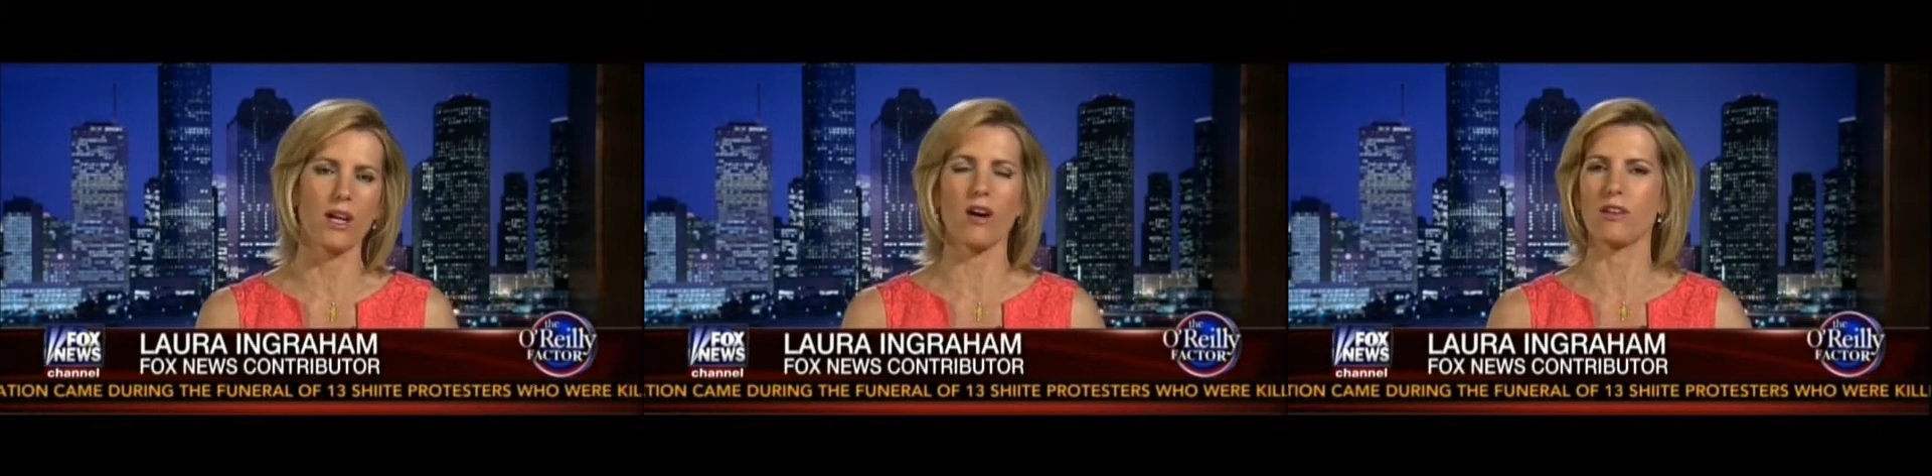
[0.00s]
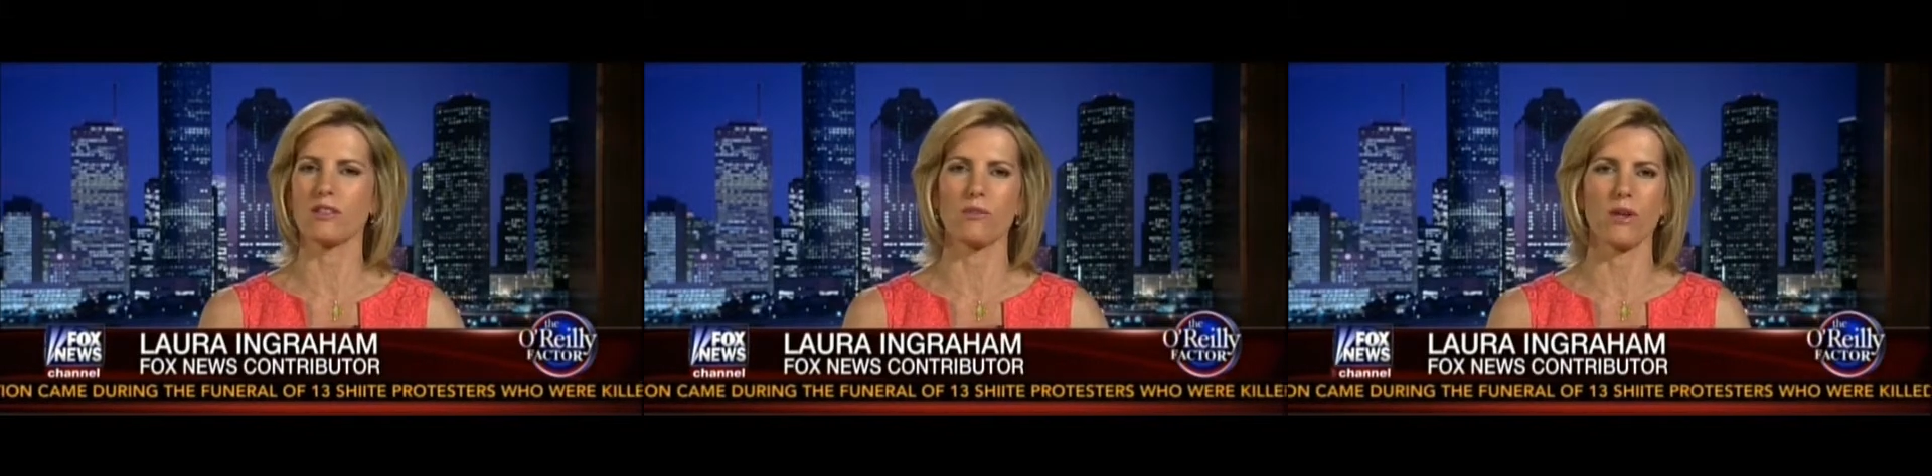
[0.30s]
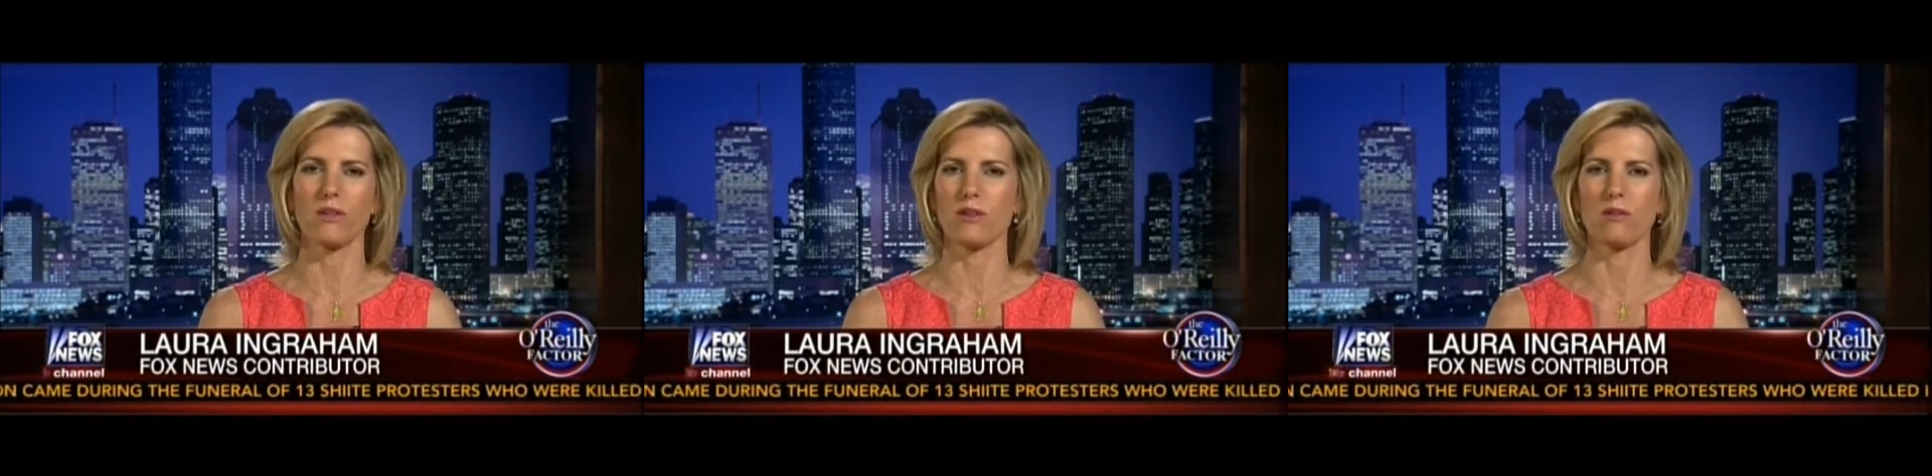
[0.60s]
regardless of
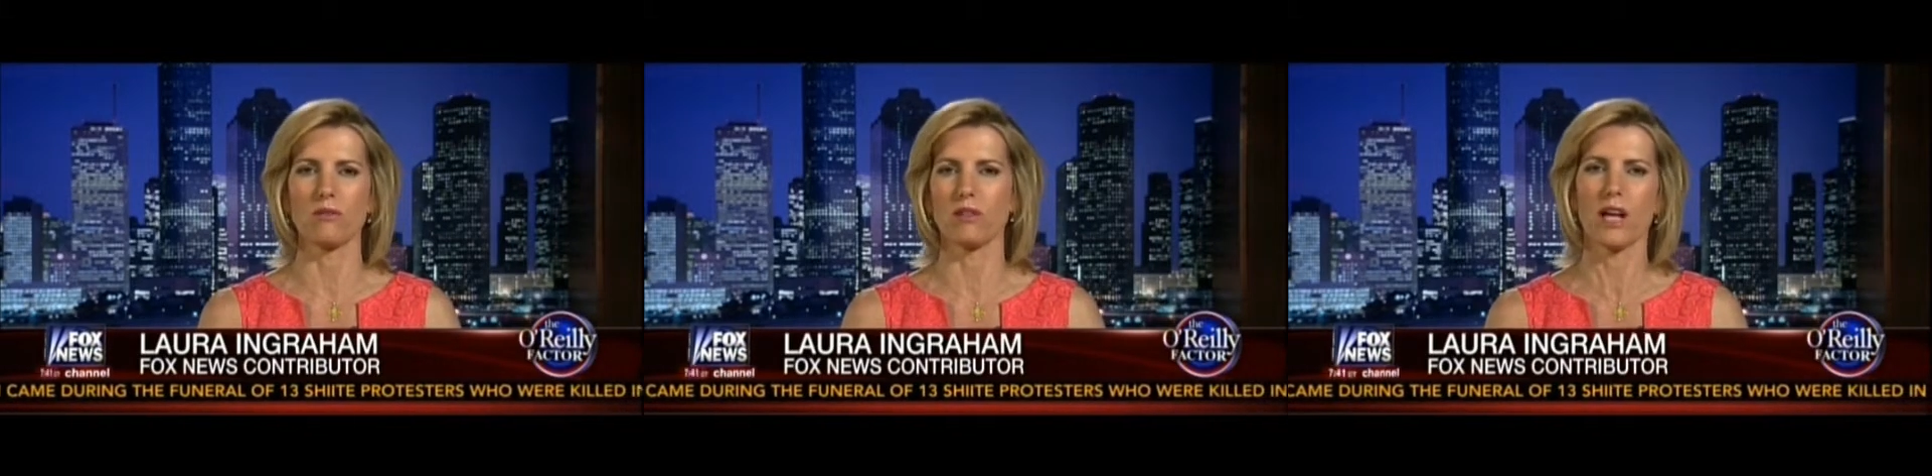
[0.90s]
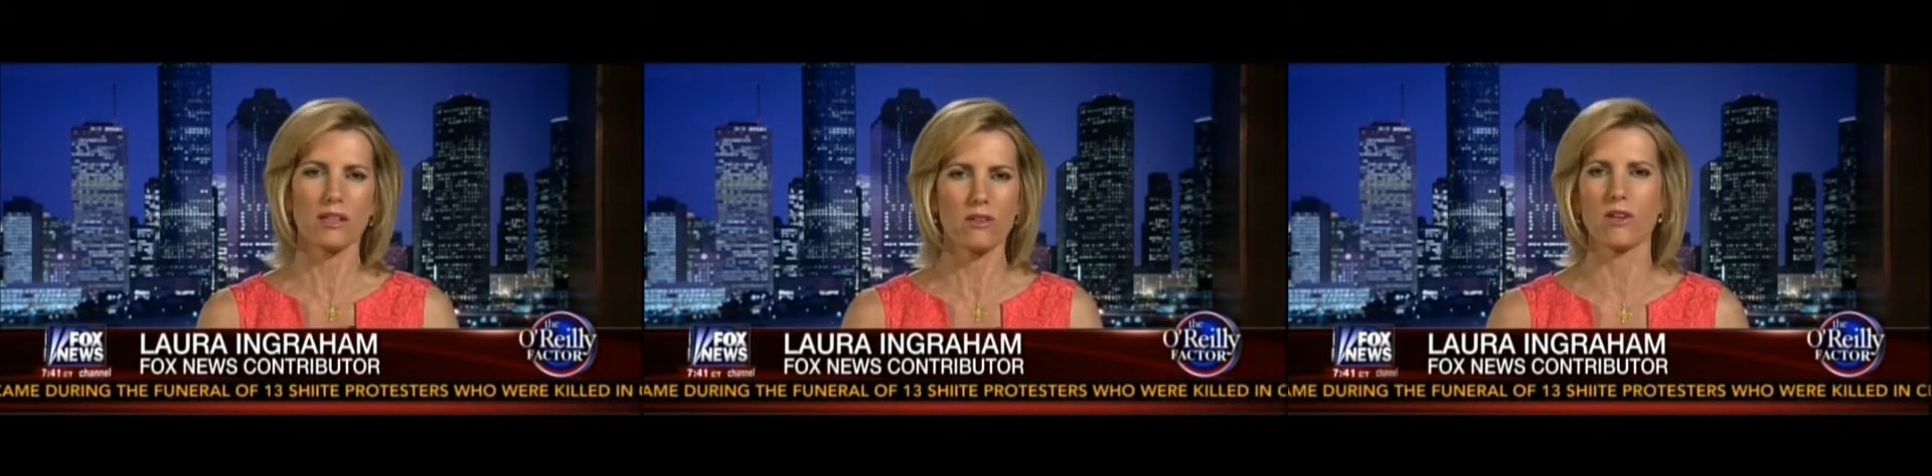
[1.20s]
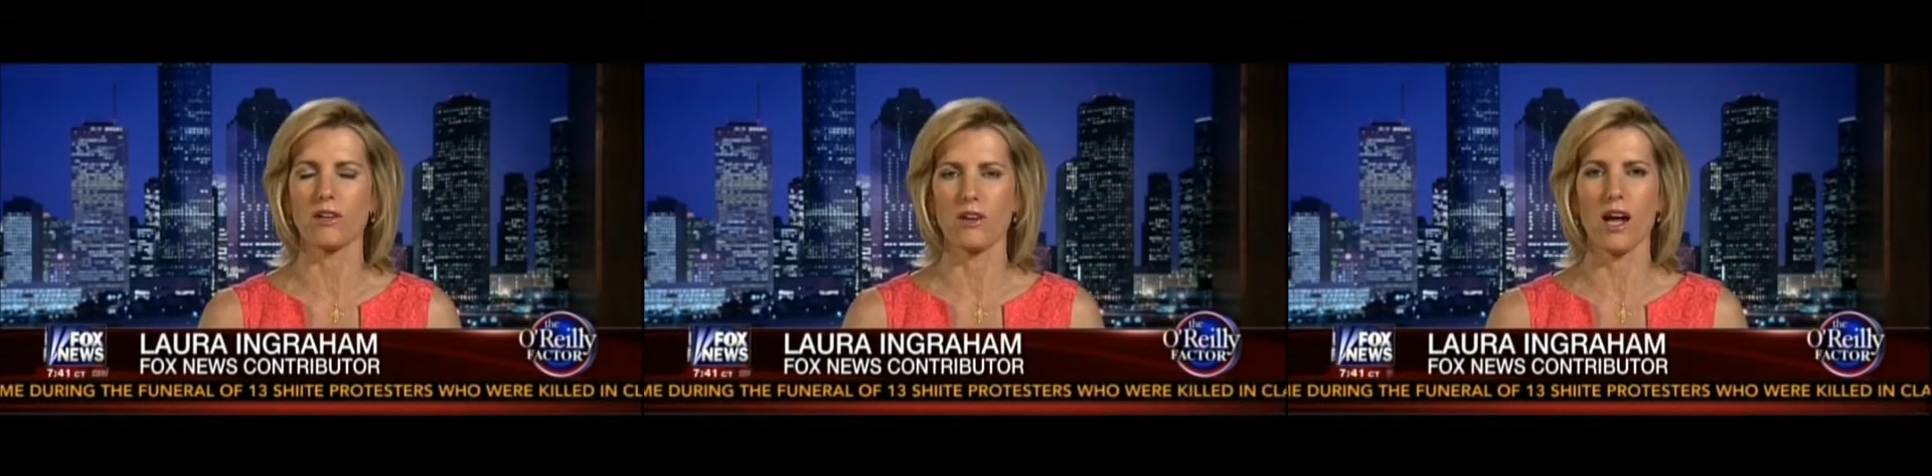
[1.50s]
whether you like the drug